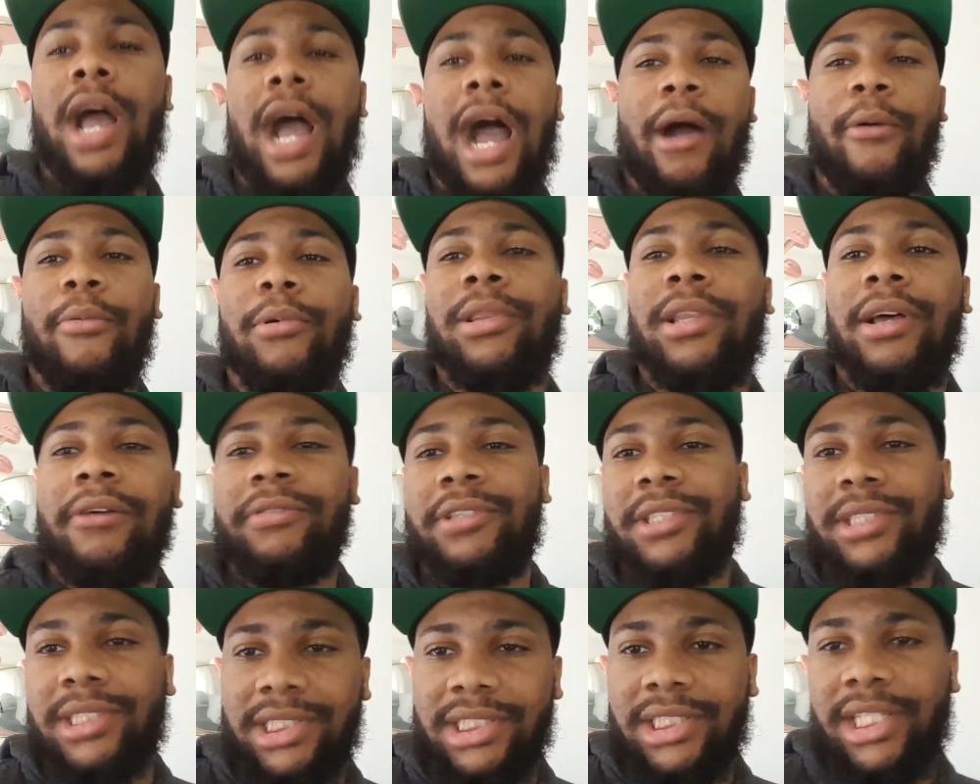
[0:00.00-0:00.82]
I would
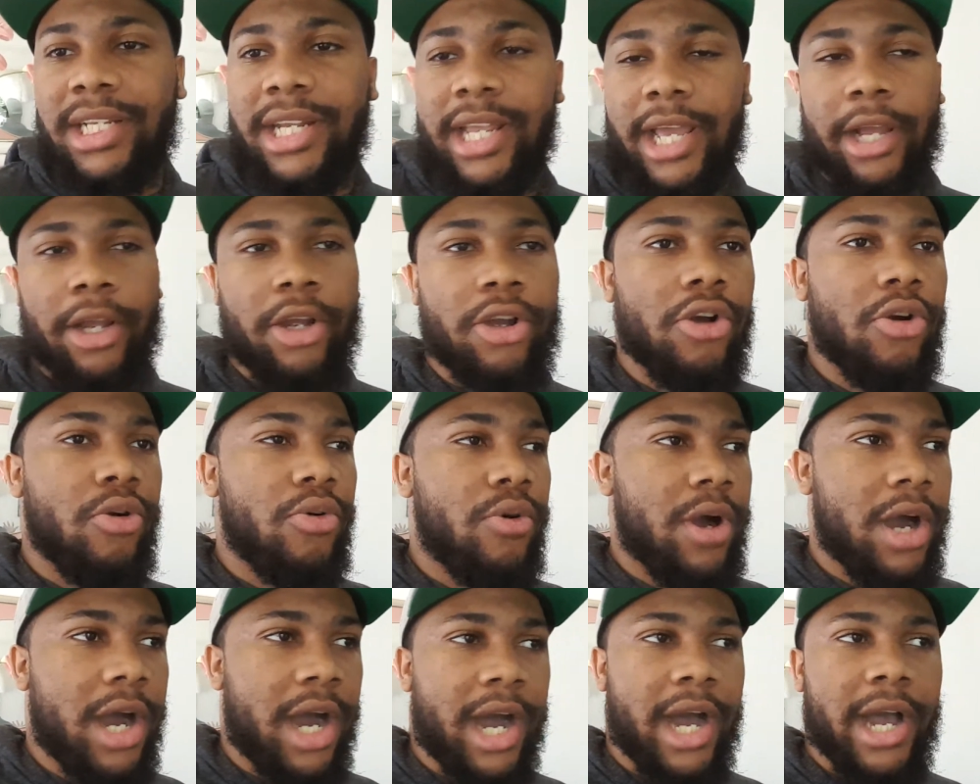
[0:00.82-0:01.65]
love to see that.
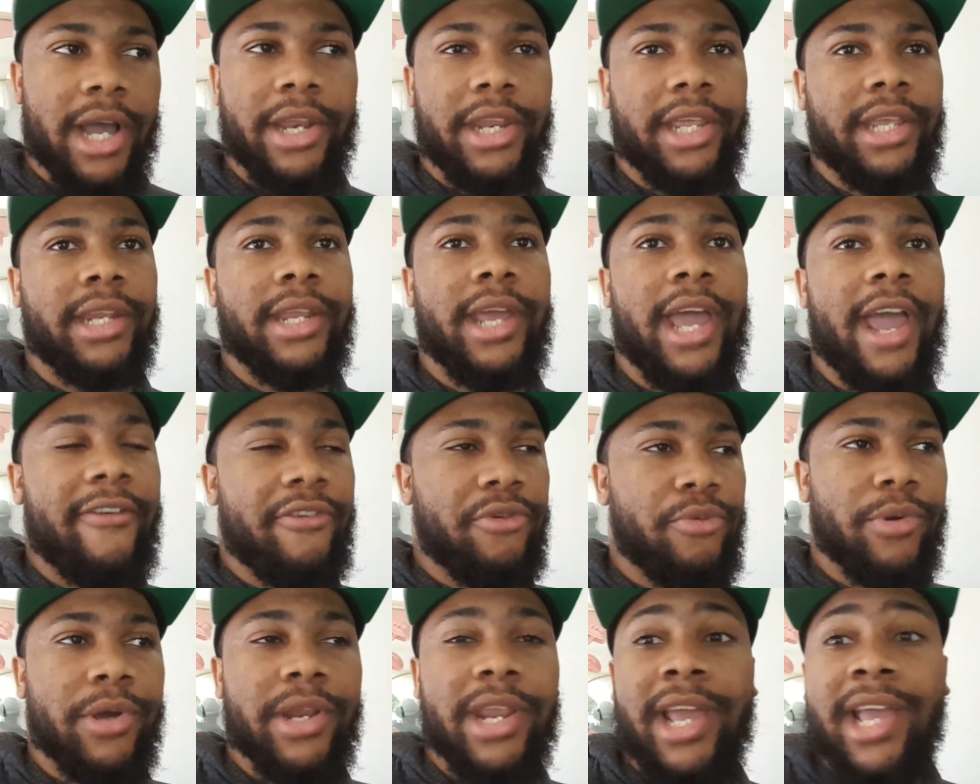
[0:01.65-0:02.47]
Gohan and
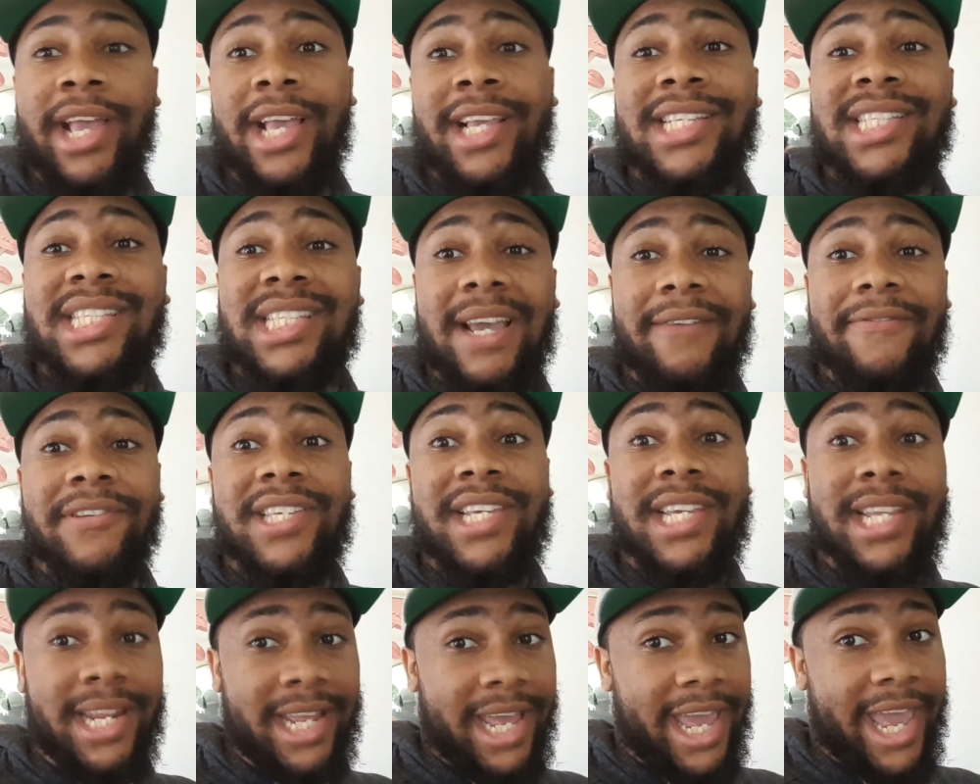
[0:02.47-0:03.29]
everyone.
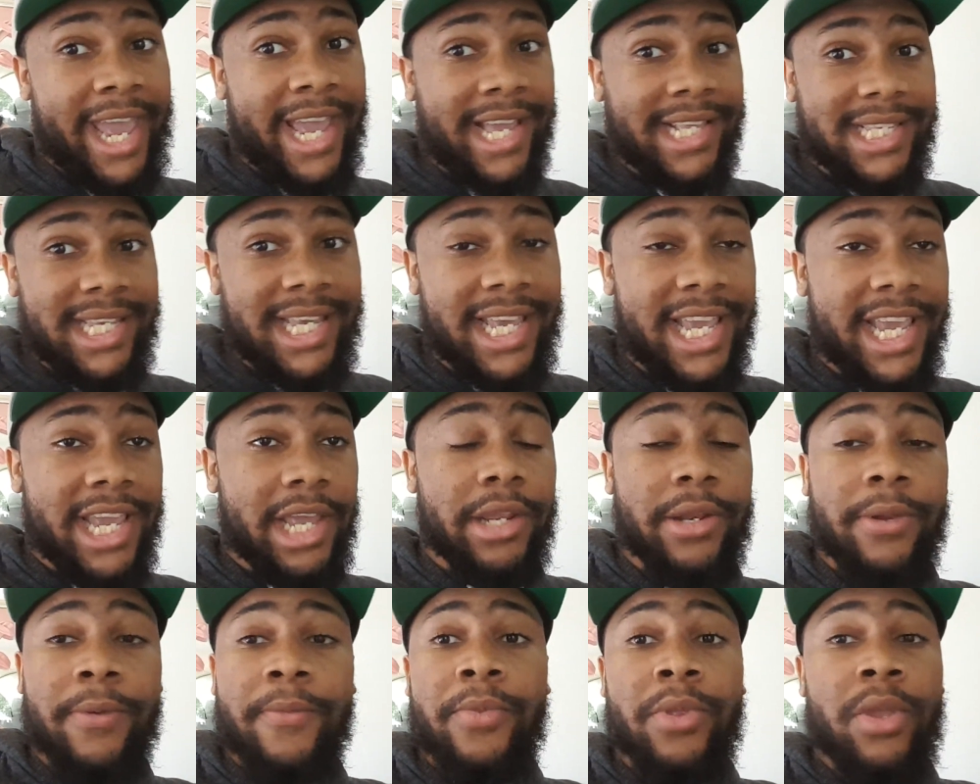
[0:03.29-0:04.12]
17 and
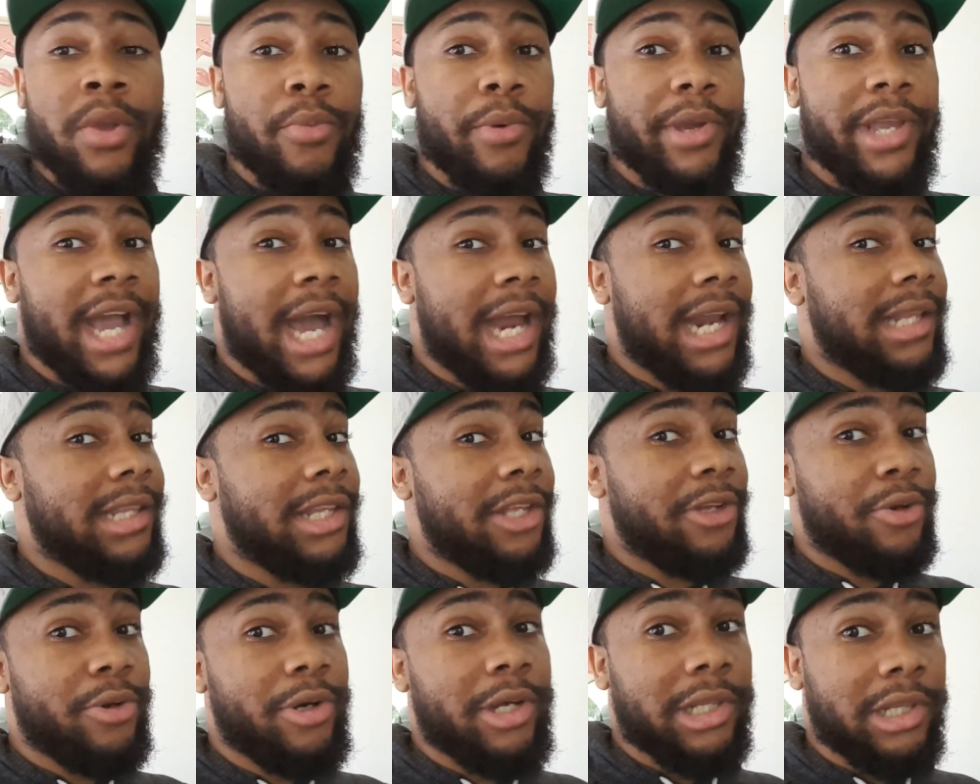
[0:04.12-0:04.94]
18, we got a
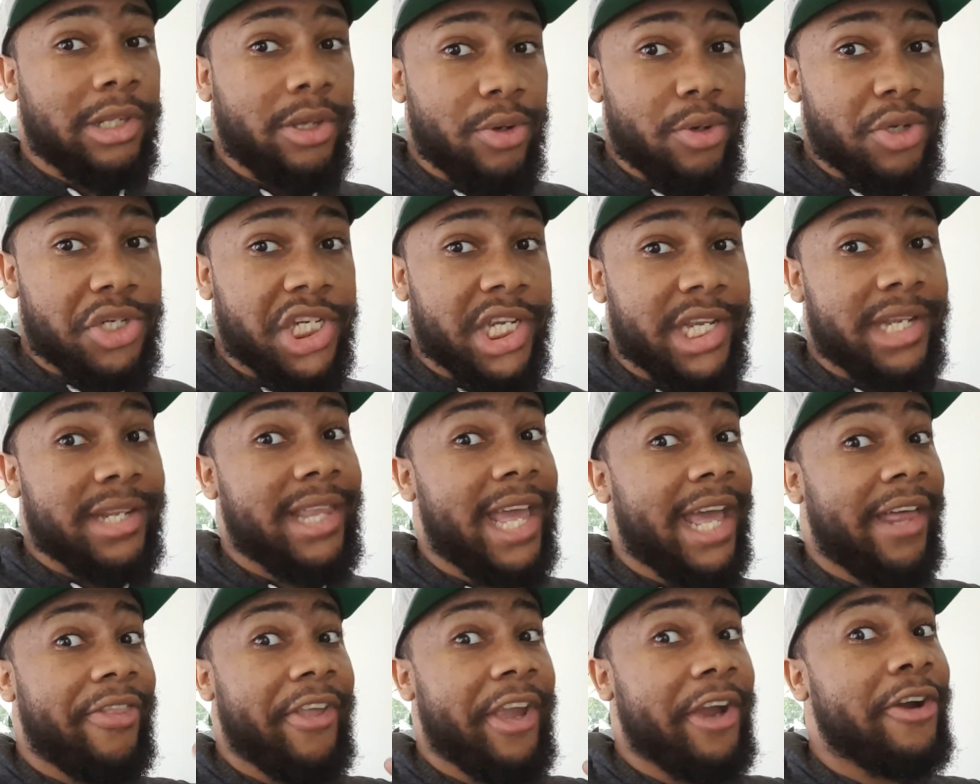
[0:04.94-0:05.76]
little illusion
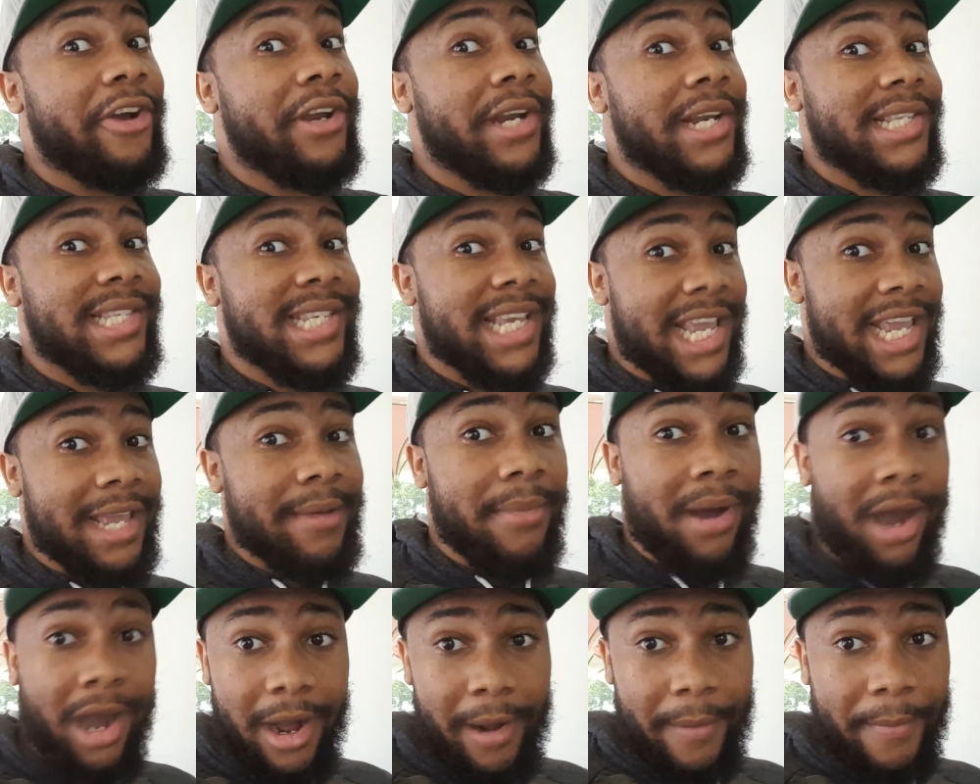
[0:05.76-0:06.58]
that they're going to
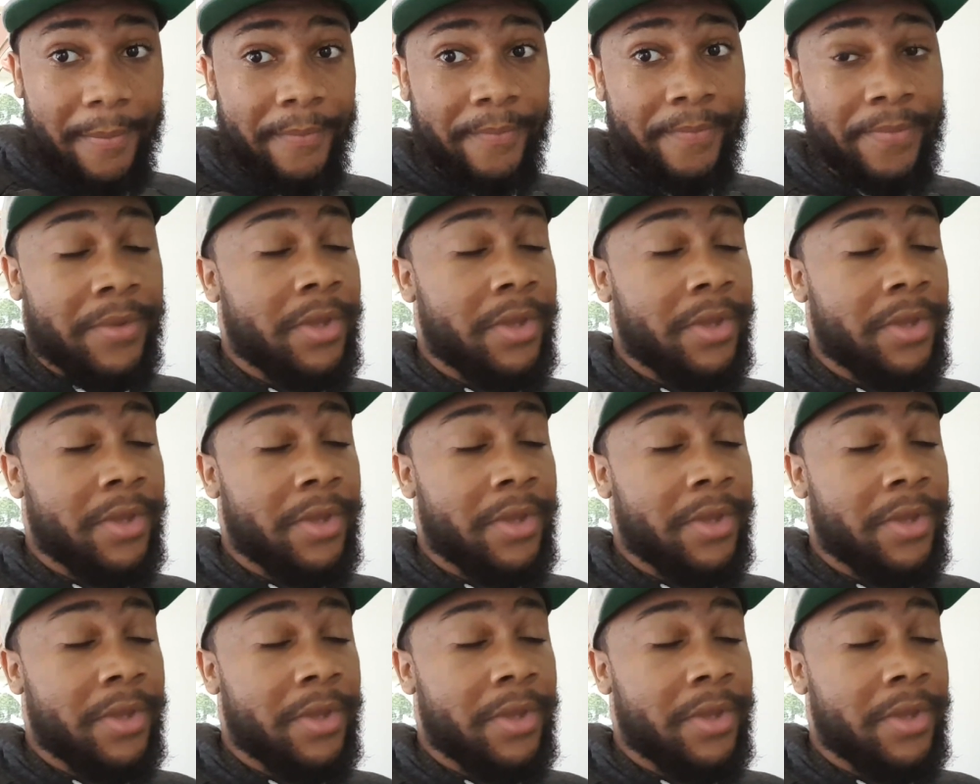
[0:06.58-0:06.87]
team up.